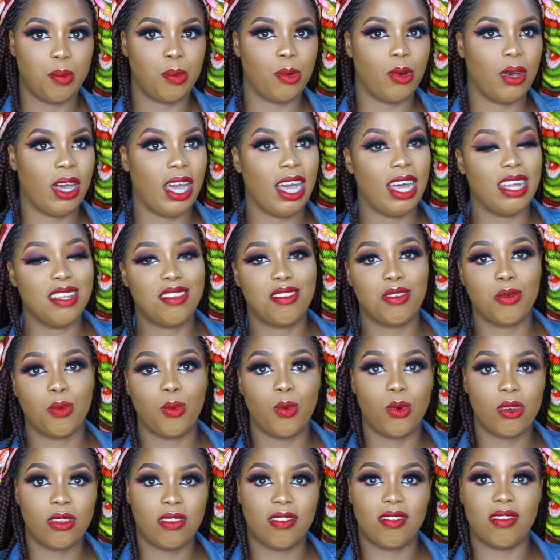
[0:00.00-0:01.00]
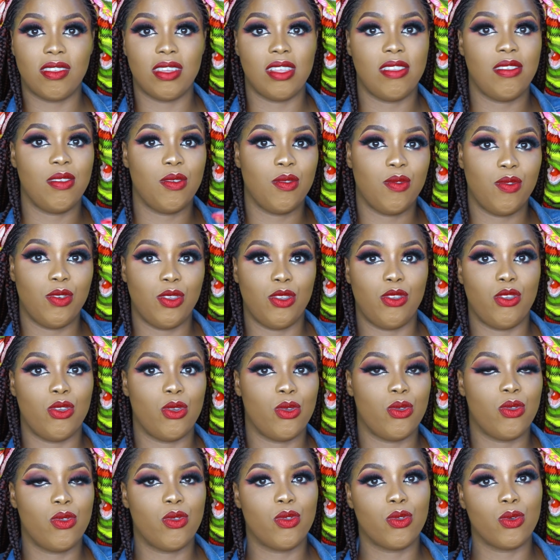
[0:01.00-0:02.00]
But I had to watch certain
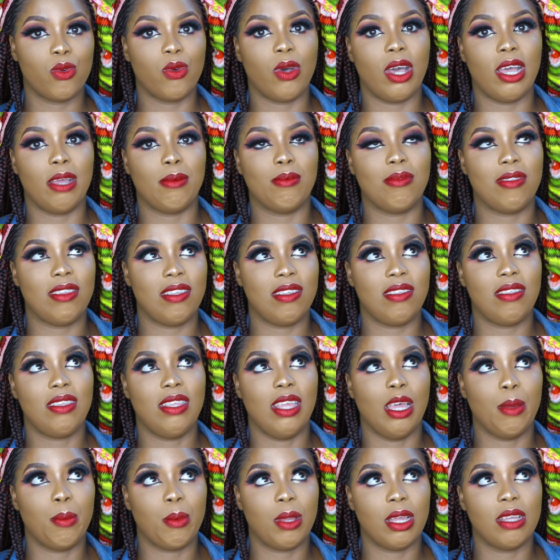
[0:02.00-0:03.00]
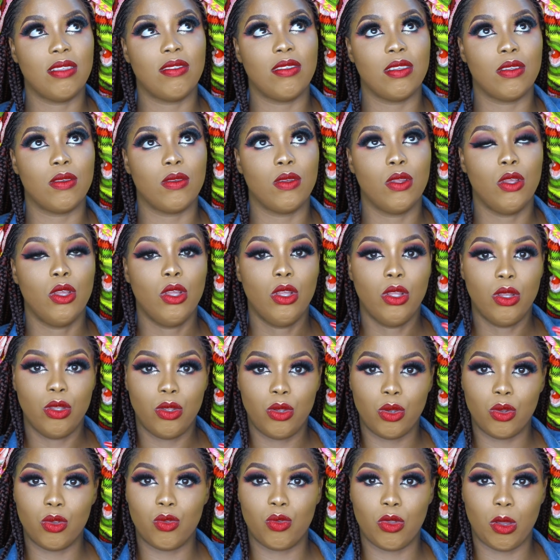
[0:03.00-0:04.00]
videos, so I'm guessing
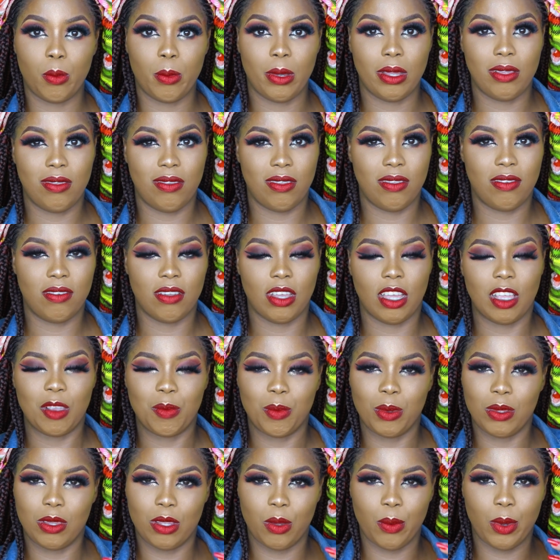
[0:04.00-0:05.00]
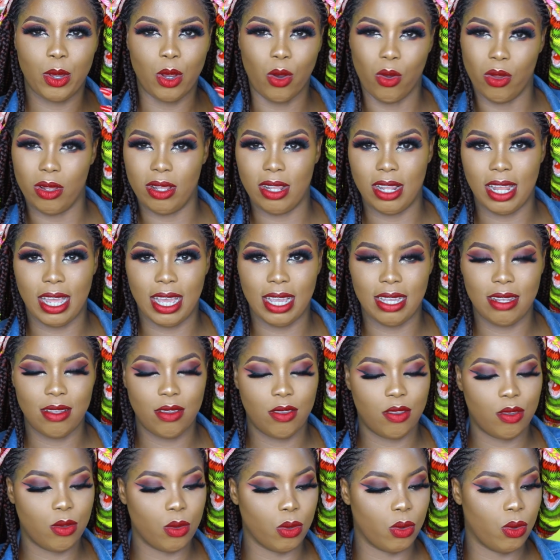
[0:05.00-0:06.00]
those were my teachers, but they were online,
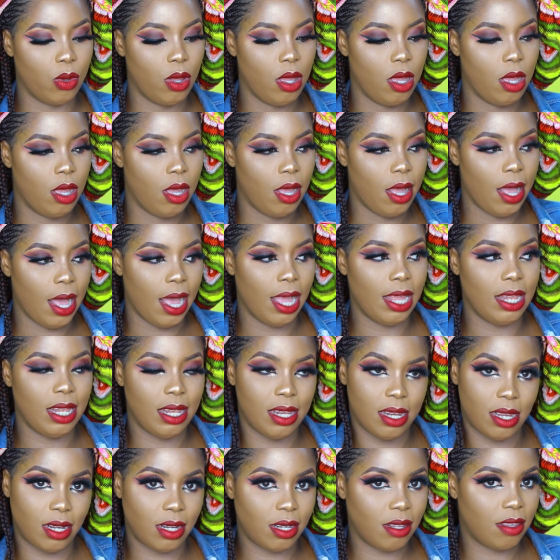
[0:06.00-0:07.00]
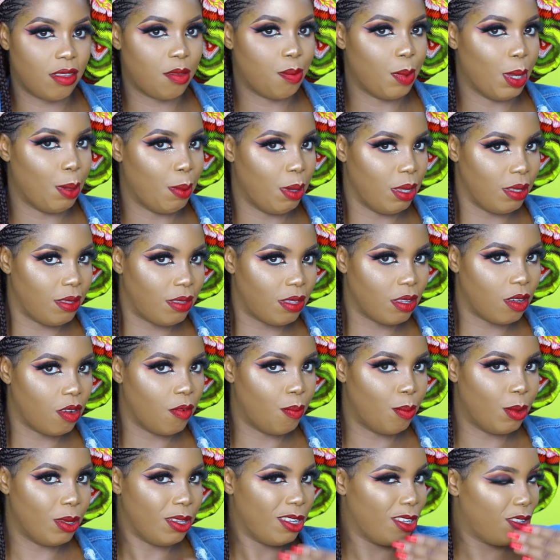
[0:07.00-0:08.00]
so I learned by
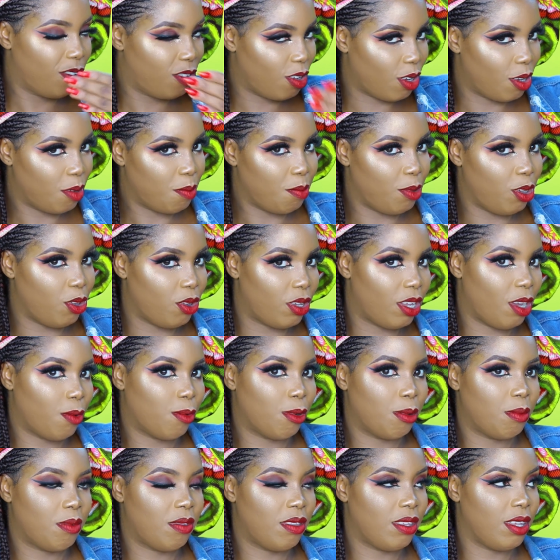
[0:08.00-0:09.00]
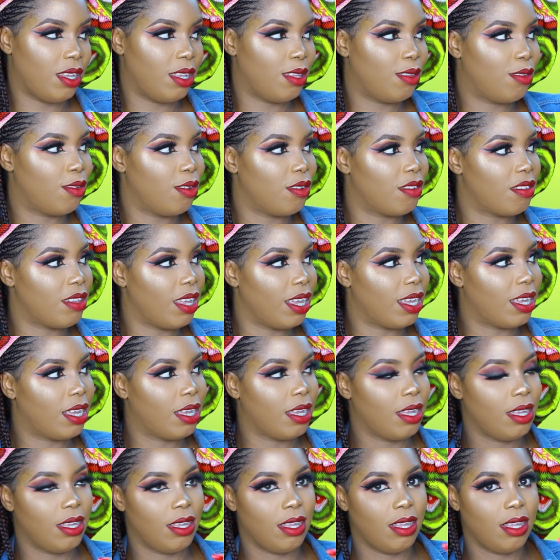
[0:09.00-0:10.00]
myself, but they taught me. You get what I'm saying? So it's
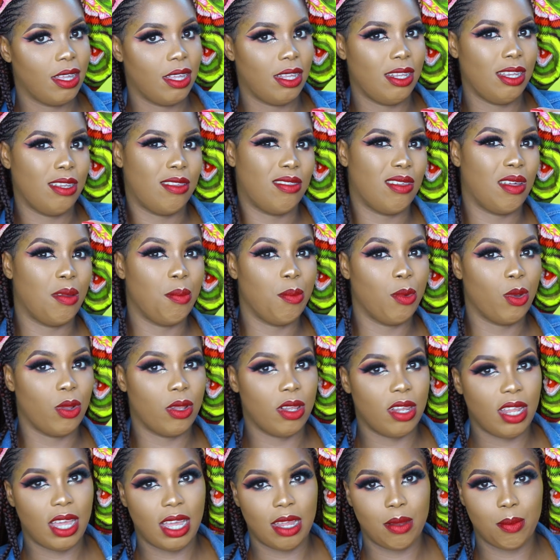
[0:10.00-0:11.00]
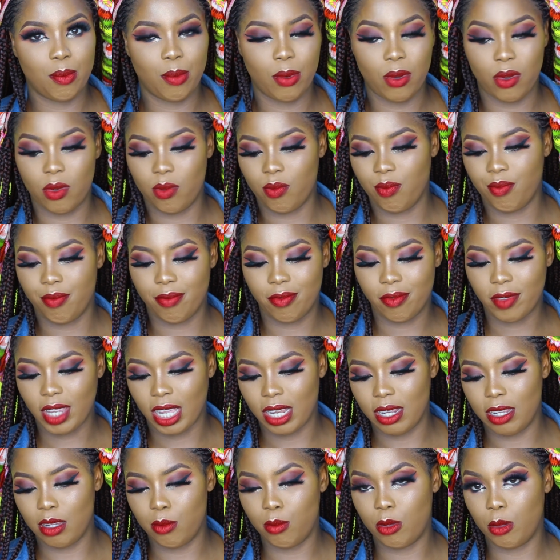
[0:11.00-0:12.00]
like they taught me online, but
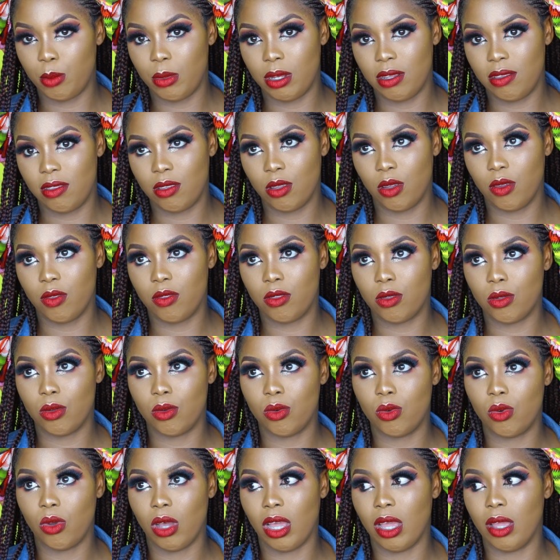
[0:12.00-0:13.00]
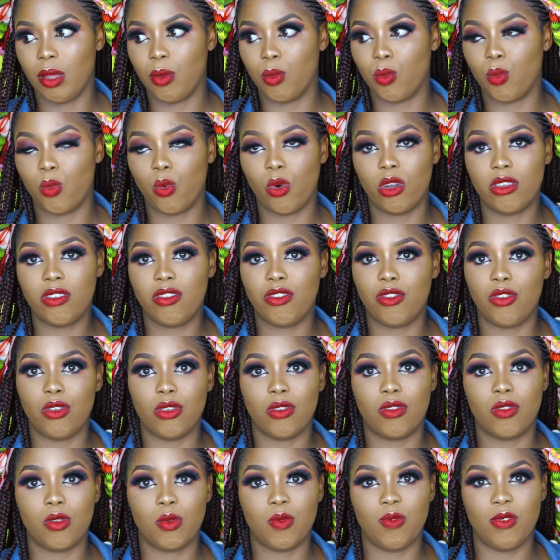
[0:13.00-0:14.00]
I learned by myself. So I watched
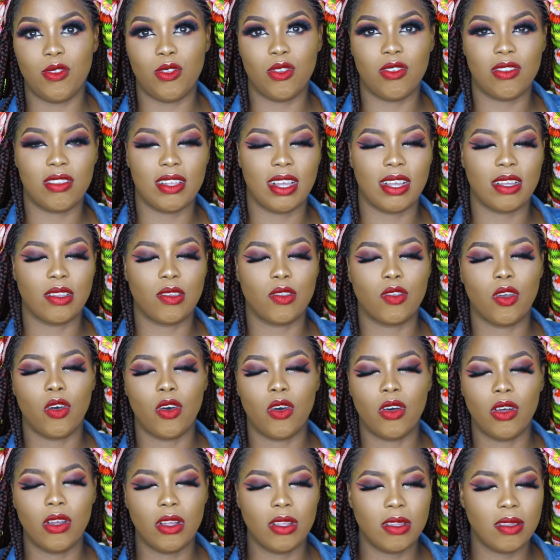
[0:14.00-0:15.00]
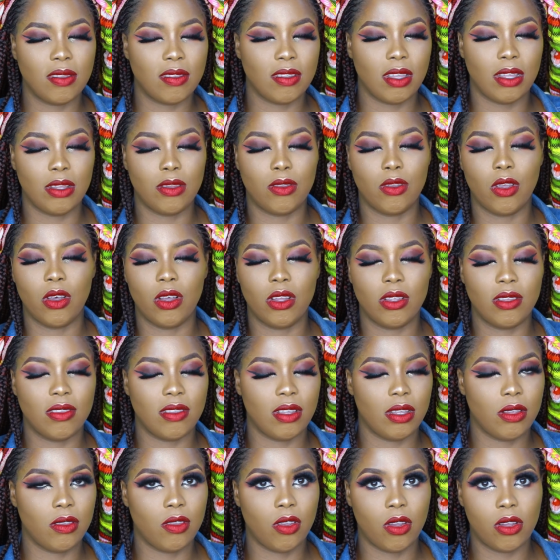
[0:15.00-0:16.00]
YouTube videos like tons and tons
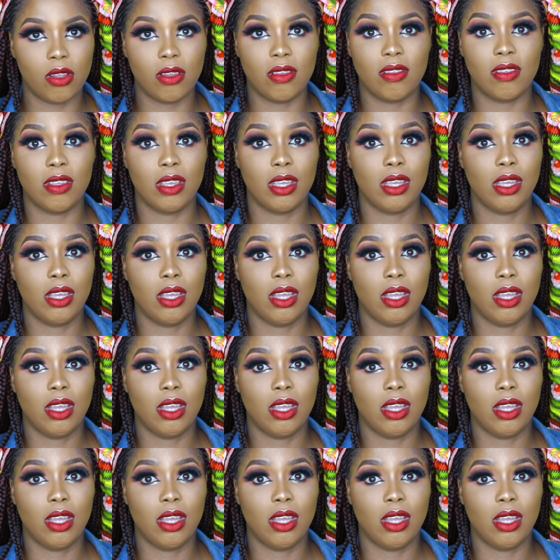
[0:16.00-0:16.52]
and tons.